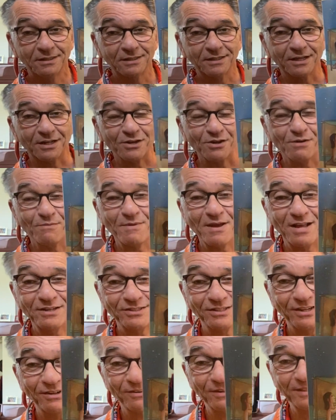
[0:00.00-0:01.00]
Can you
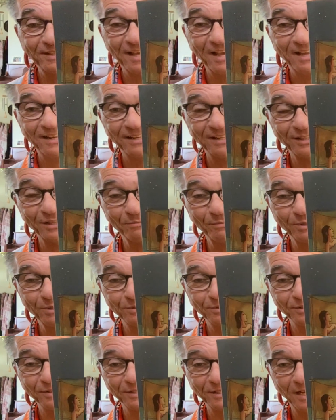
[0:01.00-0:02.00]
imagine hearing that in the middle
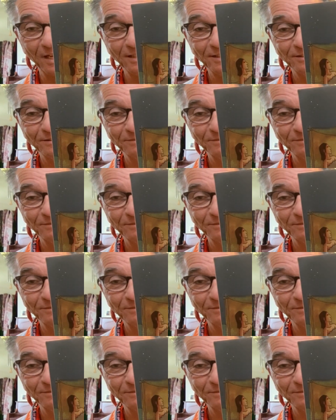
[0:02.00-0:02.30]
of the night?